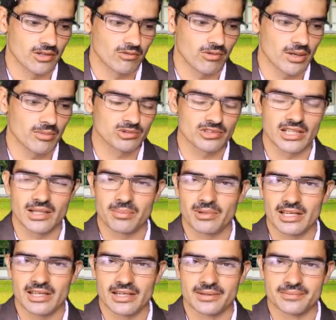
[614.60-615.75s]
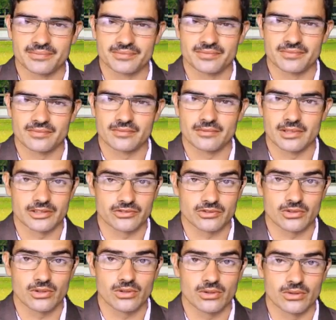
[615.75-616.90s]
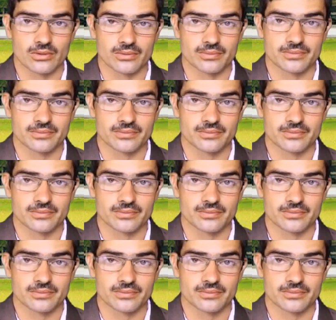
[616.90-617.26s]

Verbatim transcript: Vamos a la playa. Let's go